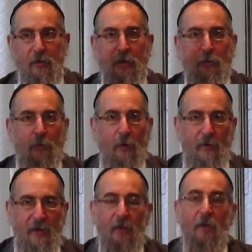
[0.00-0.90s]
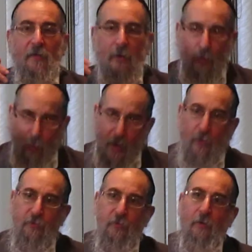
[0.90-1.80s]
They were
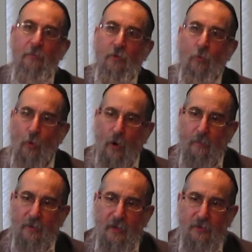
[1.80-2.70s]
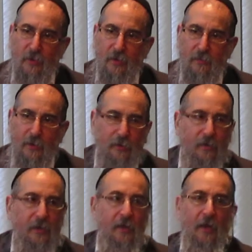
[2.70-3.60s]
welcomed warmly into the
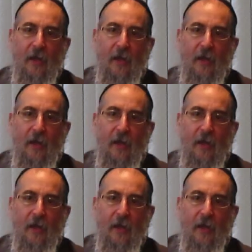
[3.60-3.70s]
community,